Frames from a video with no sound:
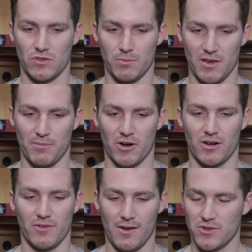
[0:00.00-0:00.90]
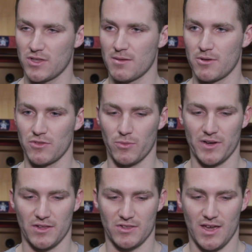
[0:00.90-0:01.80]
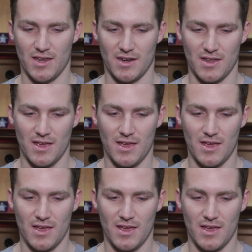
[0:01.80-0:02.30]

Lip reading: to be a part of, obviously coming out on the winning side.